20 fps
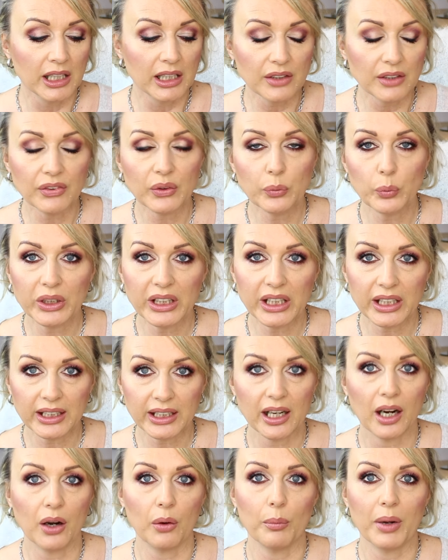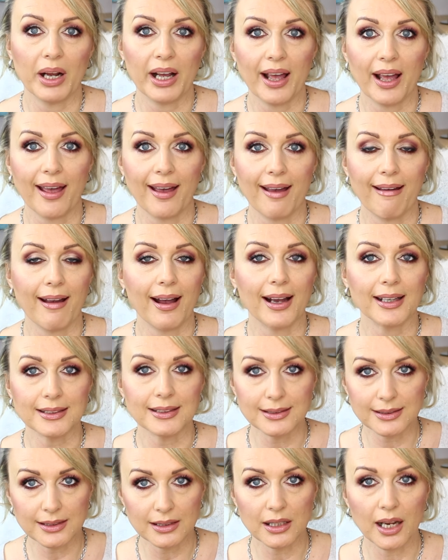even when I curl my hair I
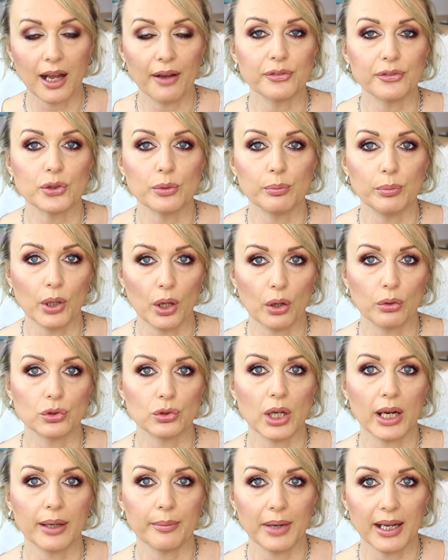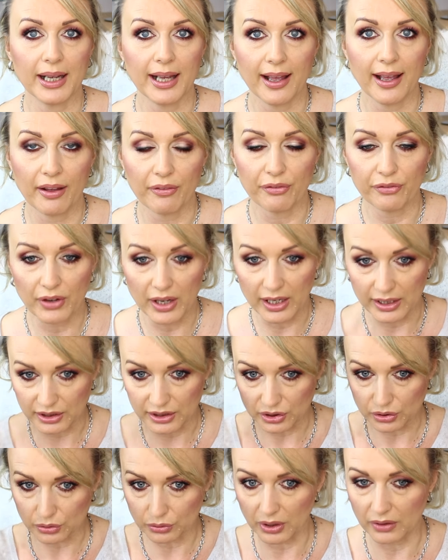still have to blow dry my hair
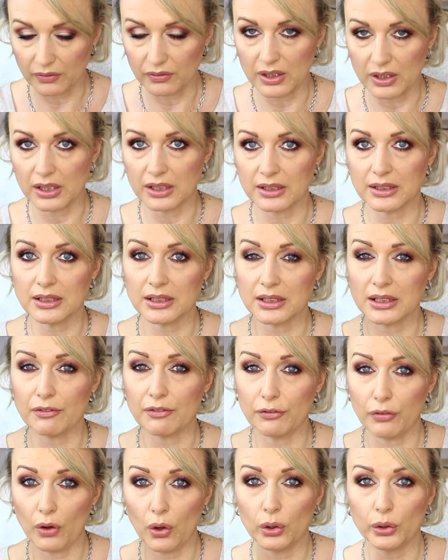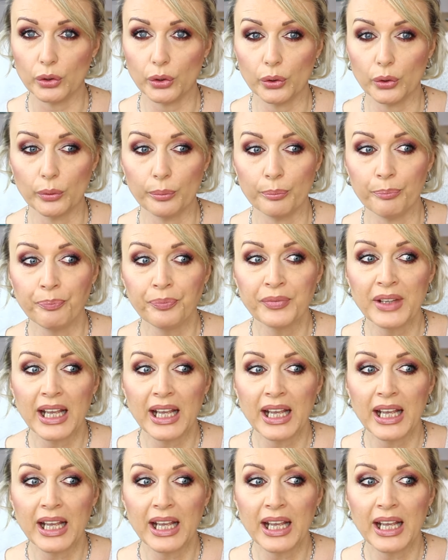first to give it volume